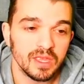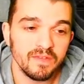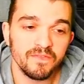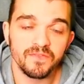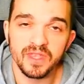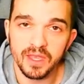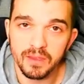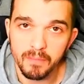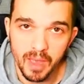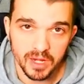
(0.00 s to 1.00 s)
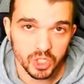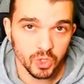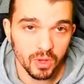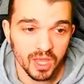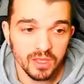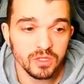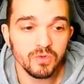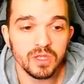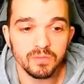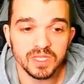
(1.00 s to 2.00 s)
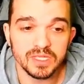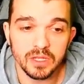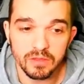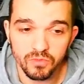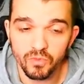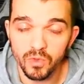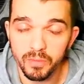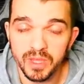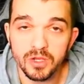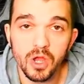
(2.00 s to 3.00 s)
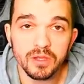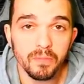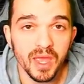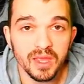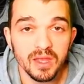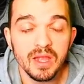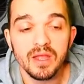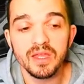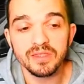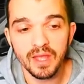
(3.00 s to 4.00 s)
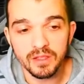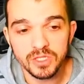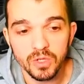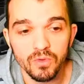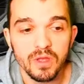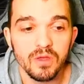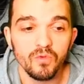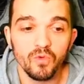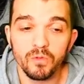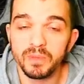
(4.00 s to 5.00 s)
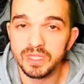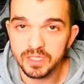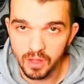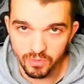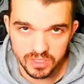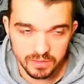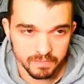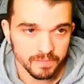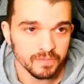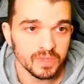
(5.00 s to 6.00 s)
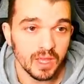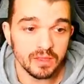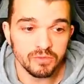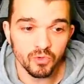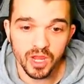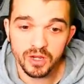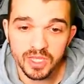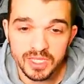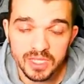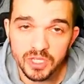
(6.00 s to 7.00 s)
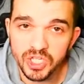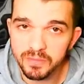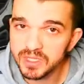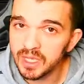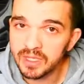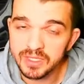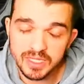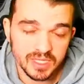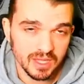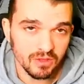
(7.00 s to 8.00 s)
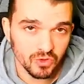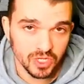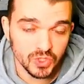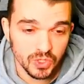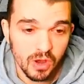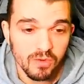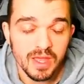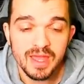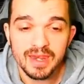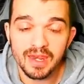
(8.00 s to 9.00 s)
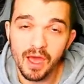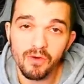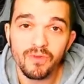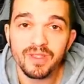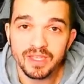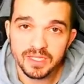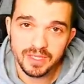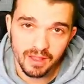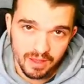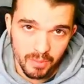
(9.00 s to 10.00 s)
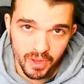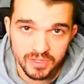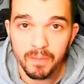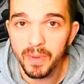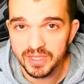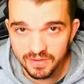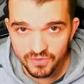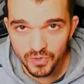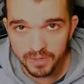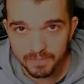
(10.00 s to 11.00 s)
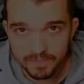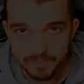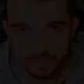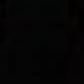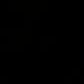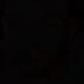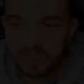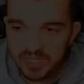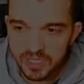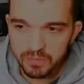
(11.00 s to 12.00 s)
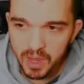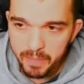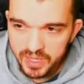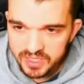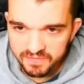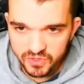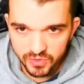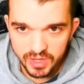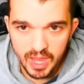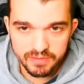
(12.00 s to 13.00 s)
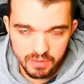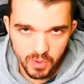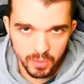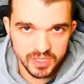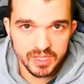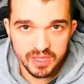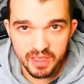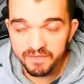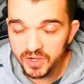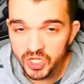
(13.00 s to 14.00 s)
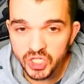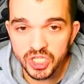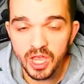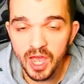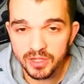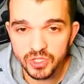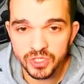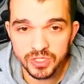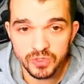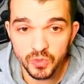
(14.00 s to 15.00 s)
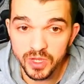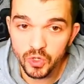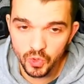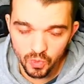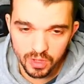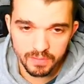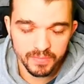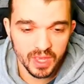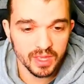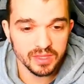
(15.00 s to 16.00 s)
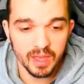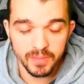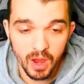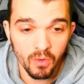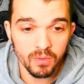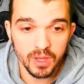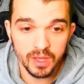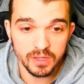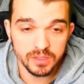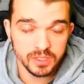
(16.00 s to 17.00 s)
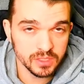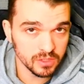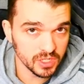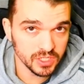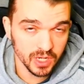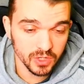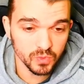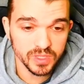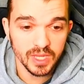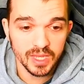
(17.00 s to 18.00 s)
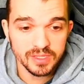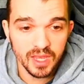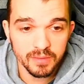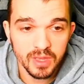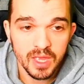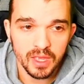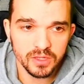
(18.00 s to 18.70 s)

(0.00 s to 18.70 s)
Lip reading: If they manage to hit you, it means they will be knocked back and also will be slowed. And regarding skill gems, this is all you need to know. Now let's talk about the passive tree. So this is my passive tree at the moment that I finished Act 3 Cruel, and I'm now gonna start with the end game.